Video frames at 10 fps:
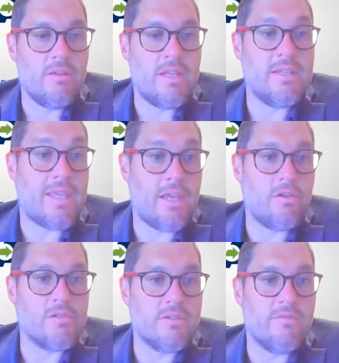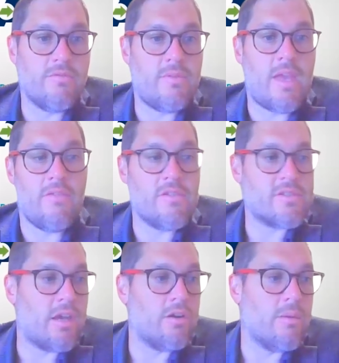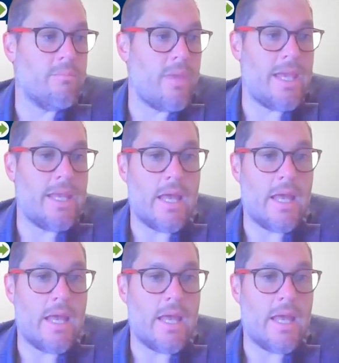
indicators of, hey, this carrier may